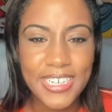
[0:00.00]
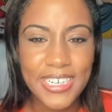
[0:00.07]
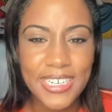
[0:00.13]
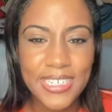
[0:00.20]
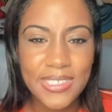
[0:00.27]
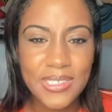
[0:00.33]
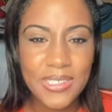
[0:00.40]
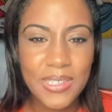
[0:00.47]

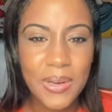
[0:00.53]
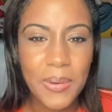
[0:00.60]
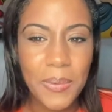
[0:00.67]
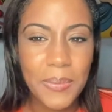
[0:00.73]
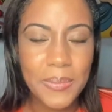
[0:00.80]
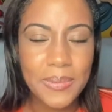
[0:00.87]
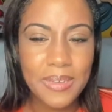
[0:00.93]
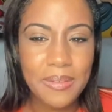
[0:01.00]

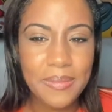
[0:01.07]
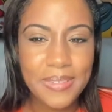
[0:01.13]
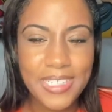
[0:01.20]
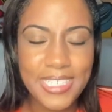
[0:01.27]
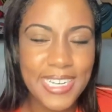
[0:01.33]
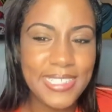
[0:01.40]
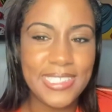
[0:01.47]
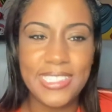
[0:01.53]
So the
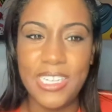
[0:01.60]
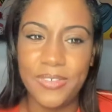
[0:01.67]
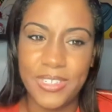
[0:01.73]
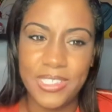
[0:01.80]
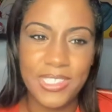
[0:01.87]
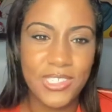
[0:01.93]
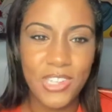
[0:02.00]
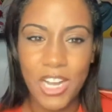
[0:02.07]
Titans
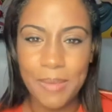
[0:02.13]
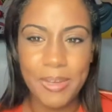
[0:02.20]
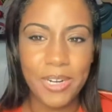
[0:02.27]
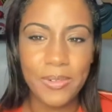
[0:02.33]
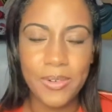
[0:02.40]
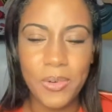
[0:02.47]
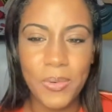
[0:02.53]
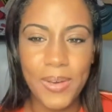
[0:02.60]
defense, let's talk about it
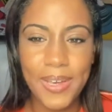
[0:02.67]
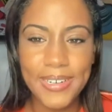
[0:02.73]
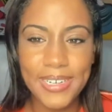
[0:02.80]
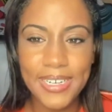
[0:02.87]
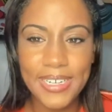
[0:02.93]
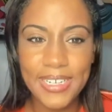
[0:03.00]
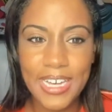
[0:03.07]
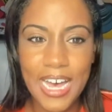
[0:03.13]
real quick.
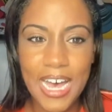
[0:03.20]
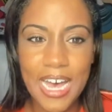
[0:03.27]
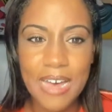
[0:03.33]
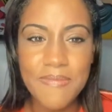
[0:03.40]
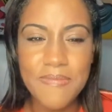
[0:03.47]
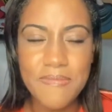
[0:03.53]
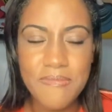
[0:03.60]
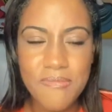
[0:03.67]

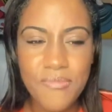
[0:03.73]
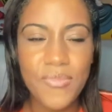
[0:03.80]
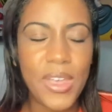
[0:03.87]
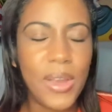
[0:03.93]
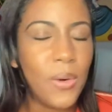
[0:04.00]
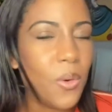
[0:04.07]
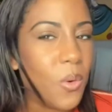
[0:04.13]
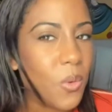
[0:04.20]

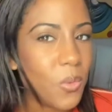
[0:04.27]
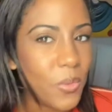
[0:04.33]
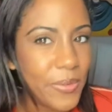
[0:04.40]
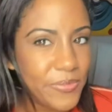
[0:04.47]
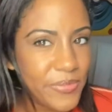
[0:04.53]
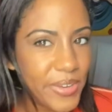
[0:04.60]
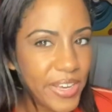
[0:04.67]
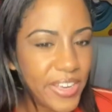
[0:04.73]
They're
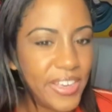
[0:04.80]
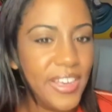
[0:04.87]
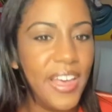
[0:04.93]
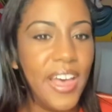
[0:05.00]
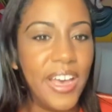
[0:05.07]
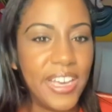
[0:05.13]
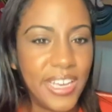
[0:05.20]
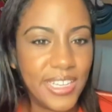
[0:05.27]
horrific
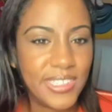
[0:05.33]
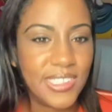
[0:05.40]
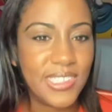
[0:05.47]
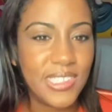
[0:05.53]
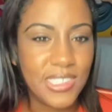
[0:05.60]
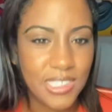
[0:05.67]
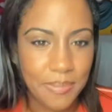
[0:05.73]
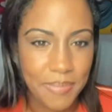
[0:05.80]
against
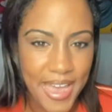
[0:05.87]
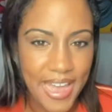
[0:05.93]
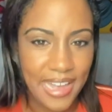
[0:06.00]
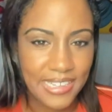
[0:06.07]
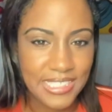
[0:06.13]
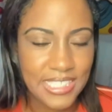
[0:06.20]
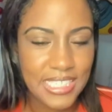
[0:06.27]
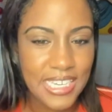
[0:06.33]
the
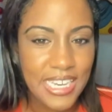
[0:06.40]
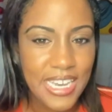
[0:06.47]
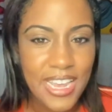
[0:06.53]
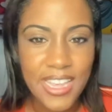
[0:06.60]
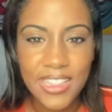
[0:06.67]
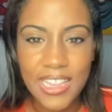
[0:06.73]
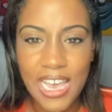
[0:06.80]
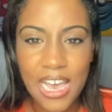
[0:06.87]
pass.
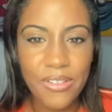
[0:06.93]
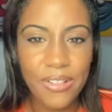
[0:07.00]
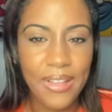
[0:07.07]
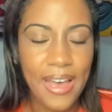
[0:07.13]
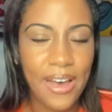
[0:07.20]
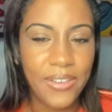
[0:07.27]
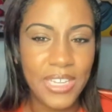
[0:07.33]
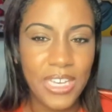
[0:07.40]
They have
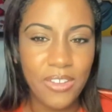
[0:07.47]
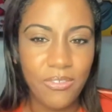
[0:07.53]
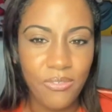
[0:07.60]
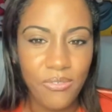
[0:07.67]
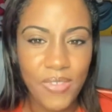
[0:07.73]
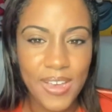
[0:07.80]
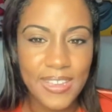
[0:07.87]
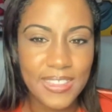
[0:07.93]
allowed the
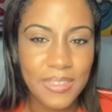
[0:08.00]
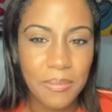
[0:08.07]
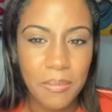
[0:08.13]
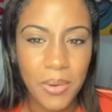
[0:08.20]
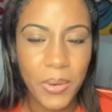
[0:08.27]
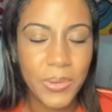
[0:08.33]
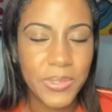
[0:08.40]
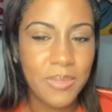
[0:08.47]
5th
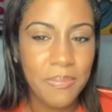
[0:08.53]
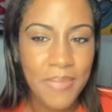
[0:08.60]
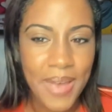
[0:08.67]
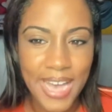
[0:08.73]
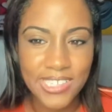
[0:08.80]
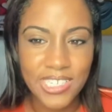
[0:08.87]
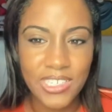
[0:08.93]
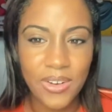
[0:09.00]
most
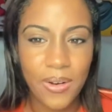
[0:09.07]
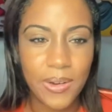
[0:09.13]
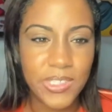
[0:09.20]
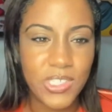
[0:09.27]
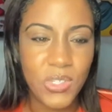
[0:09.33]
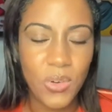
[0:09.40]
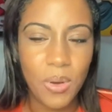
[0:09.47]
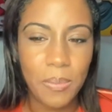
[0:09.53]
passing
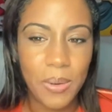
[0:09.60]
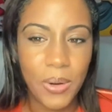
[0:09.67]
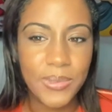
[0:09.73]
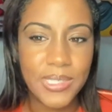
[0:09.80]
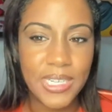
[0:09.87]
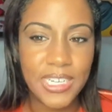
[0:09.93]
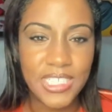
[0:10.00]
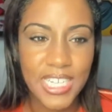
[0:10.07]
yards to
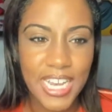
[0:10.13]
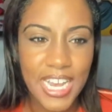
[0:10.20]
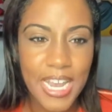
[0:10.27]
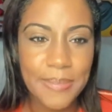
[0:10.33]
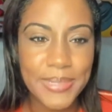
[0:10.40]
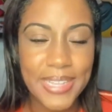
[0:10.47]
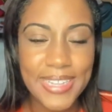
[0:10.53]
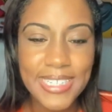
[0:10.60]
opposing
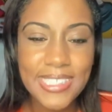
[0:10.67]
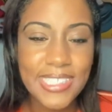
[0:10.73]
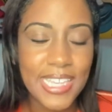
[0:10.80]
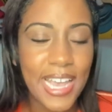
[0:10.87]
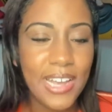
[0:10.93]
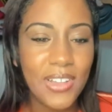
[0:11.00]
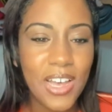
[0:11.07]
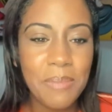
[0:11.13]
teams, and that's
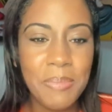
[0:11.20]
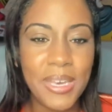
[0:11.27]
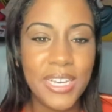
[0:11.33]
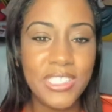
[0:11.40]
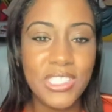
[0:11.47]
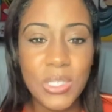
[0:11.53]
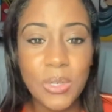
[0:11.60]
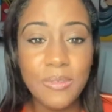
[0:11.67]
saying a lot
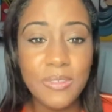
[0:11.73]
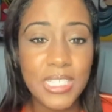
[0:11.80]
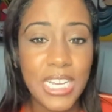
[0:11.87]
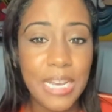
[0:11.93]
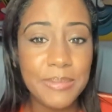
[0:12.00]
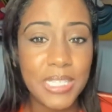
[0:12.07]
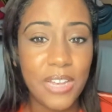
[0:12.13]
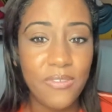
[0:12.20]
because 2 of the
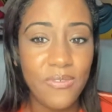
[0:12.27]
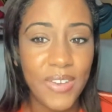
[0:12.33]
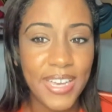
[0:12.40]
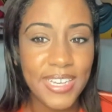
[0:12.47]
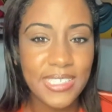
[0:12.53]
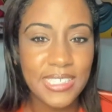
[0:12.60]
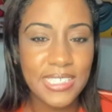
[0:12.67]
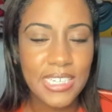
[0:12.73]
teams they
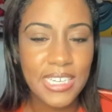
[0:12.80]
faced,